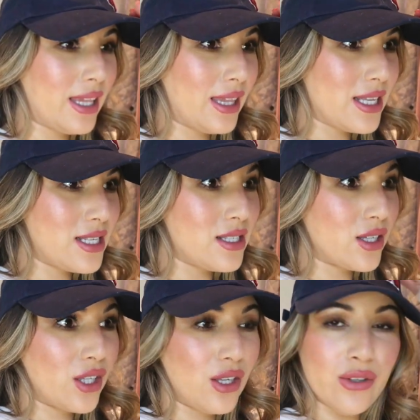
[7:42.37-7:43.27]
then this
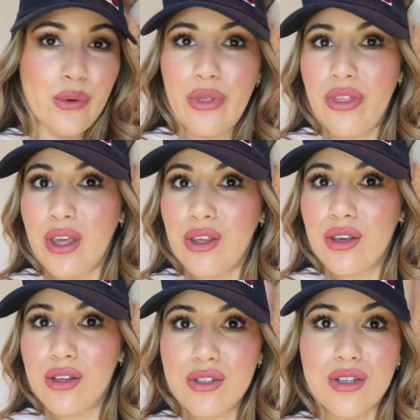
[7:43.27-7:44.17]
is a cute little thing
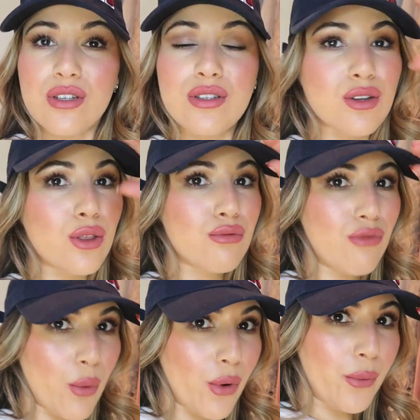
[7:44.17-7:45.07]
you can just
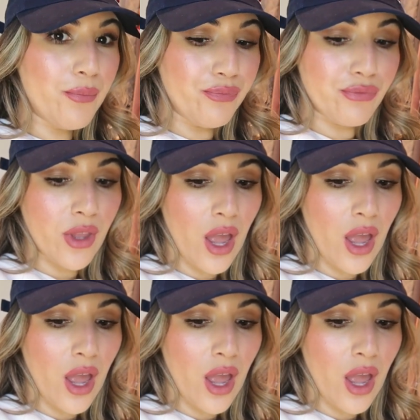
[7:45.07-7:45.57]
throw on.